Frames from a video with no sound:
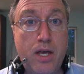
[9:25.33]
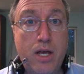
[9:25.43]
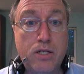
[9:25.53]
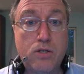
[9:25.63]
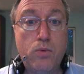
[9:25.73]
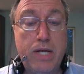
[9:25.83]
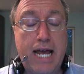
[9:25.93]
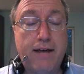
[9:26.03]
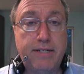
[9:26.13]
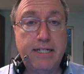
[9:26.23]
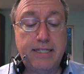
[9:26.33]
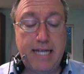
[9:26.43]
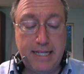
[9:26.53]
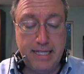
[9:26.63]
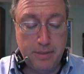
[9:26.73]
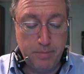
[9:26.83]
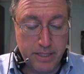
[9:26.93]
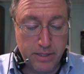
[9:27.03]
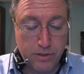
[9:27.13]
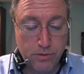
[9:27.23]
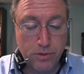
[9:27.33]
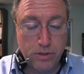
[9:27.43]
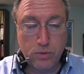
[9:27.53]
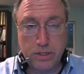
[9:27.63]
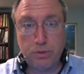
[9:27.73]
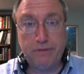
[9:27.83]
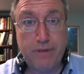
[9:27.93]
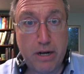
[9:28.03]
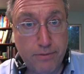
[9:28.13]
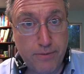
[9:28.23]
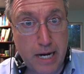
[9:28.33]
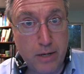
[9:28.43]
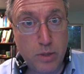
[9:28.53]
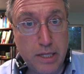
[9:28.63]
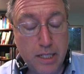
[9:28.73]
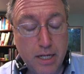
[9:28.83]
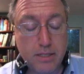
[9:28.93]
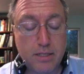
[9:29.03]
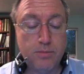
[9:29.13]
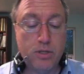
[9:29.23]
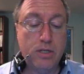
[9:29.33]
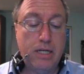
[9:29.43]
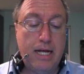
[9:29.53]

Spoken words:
So we have to take these business rules, which we verified with the customer,